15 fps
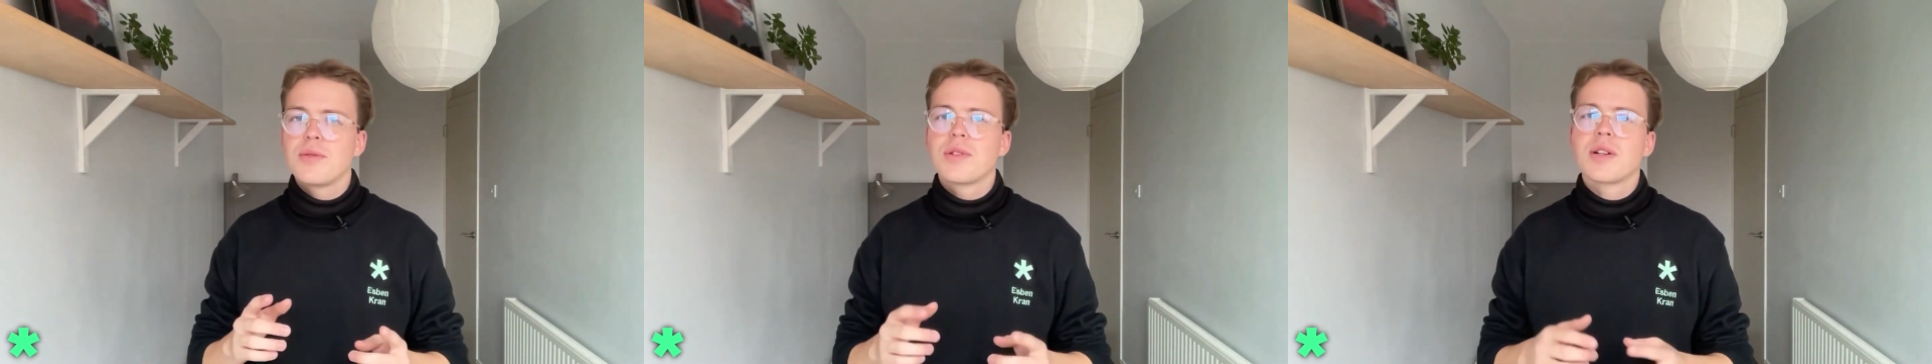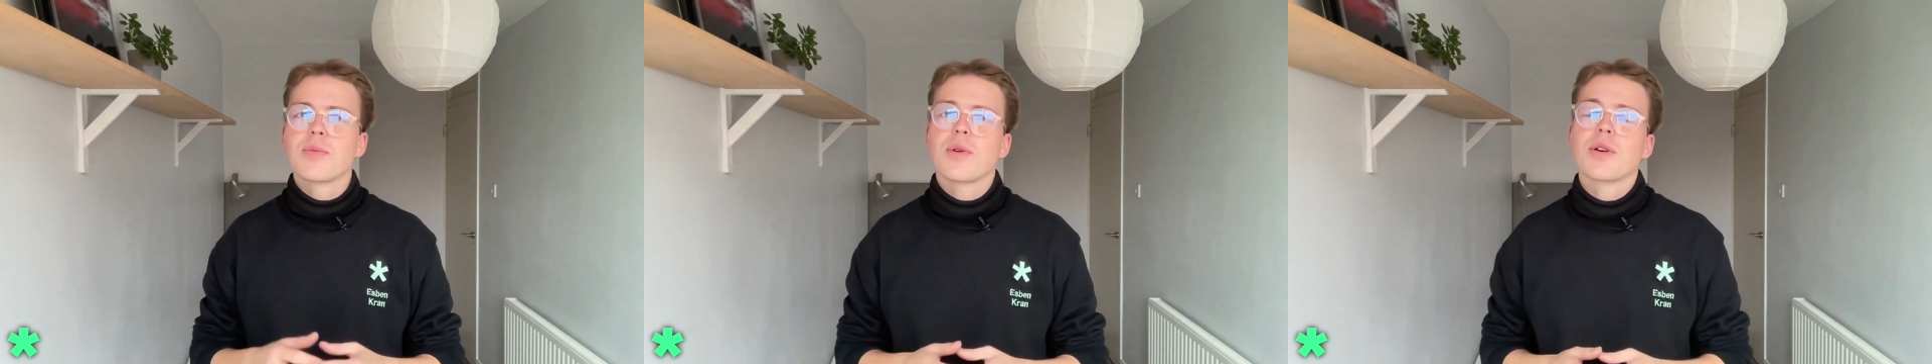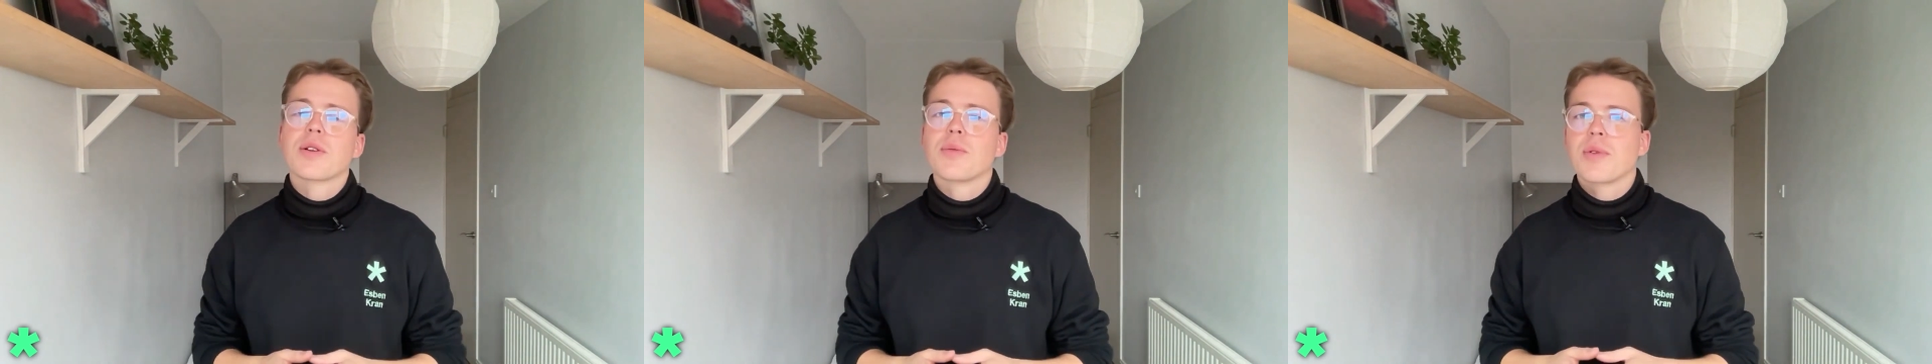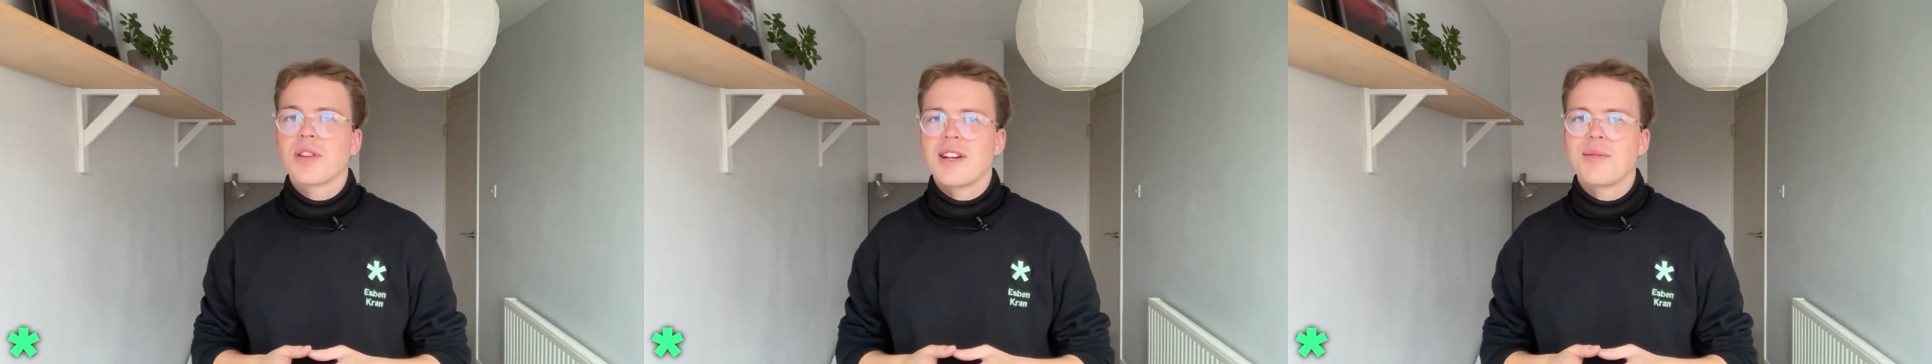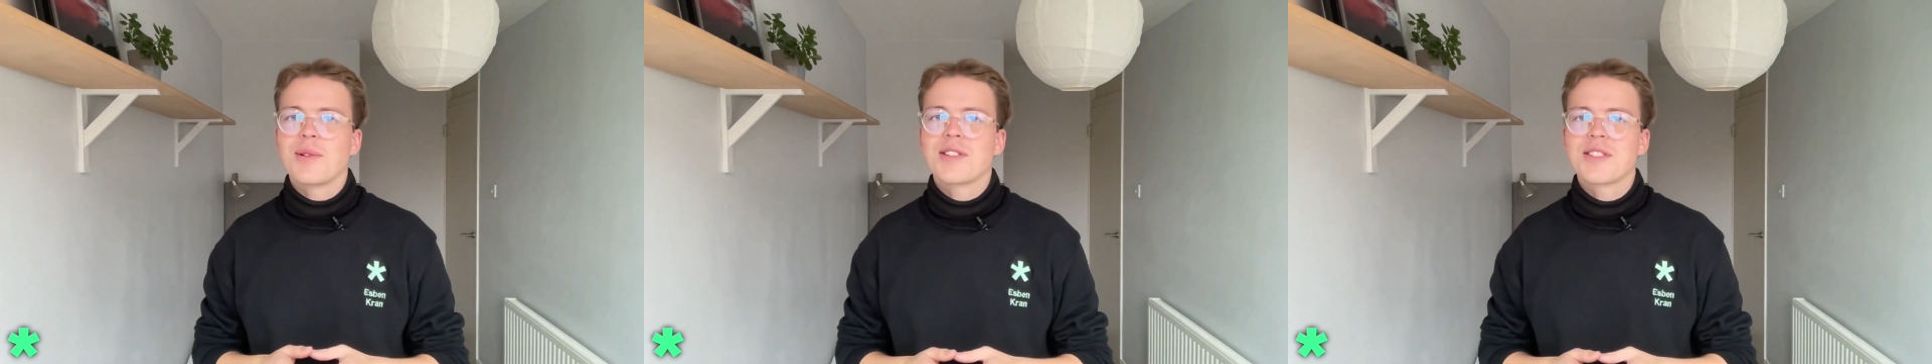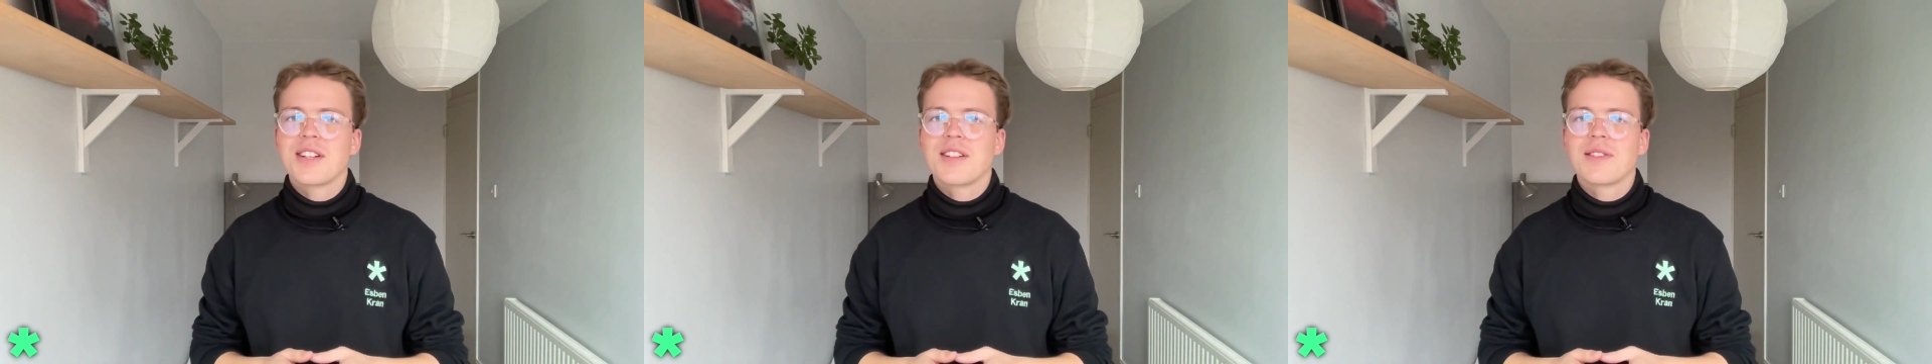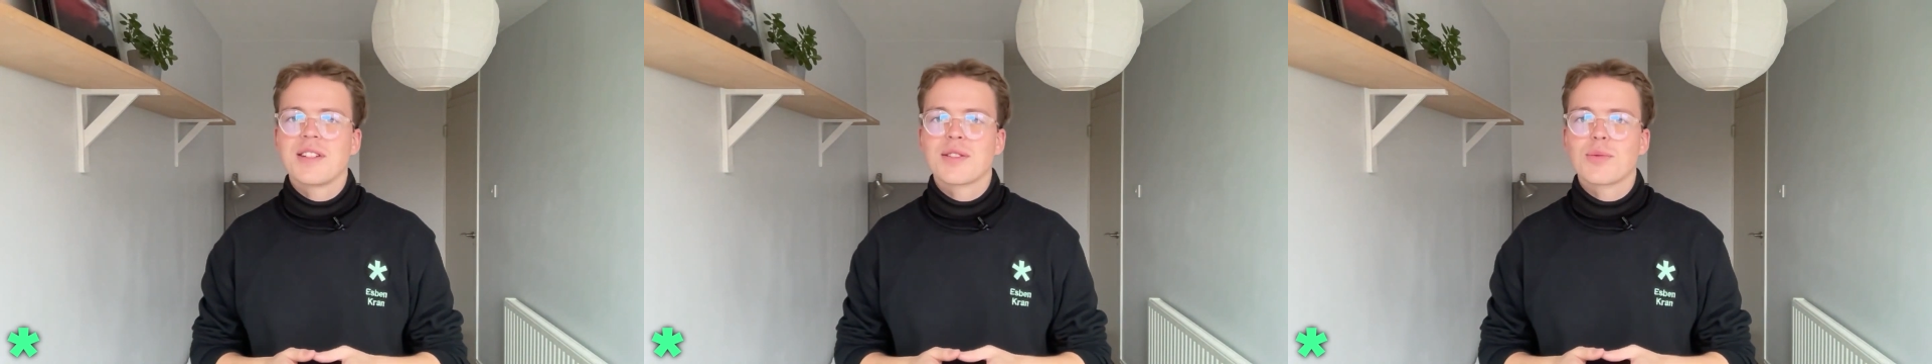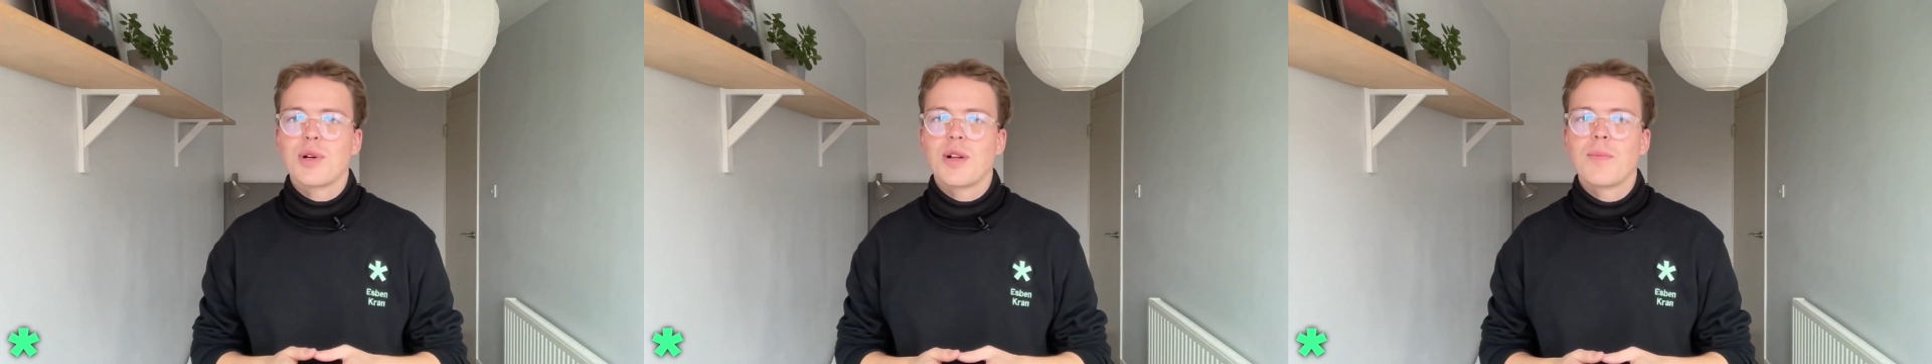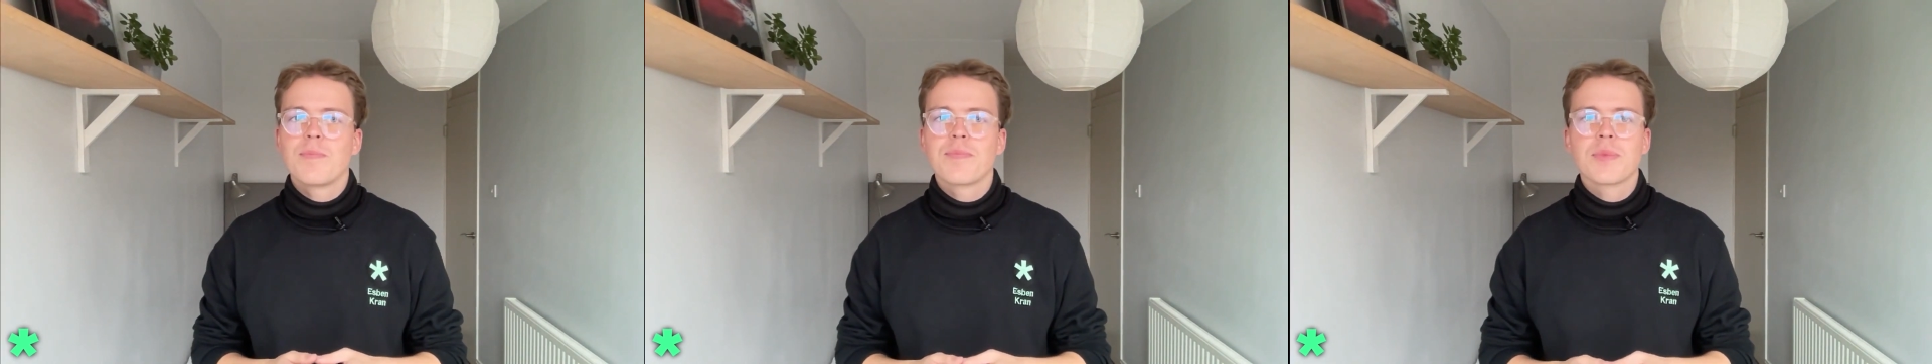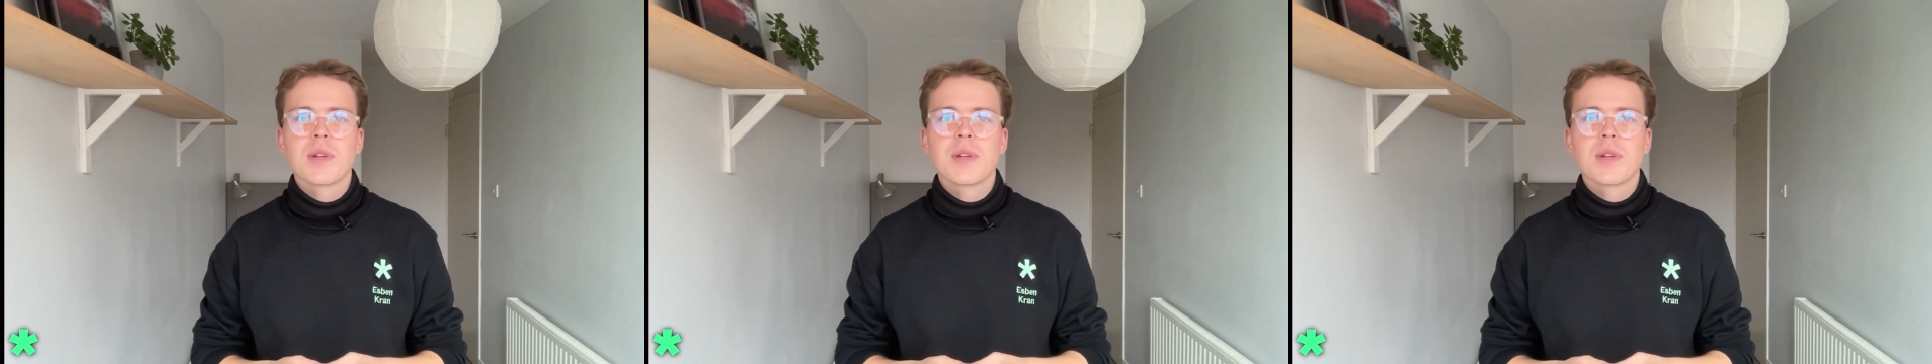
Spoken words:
can work with ML safety as well.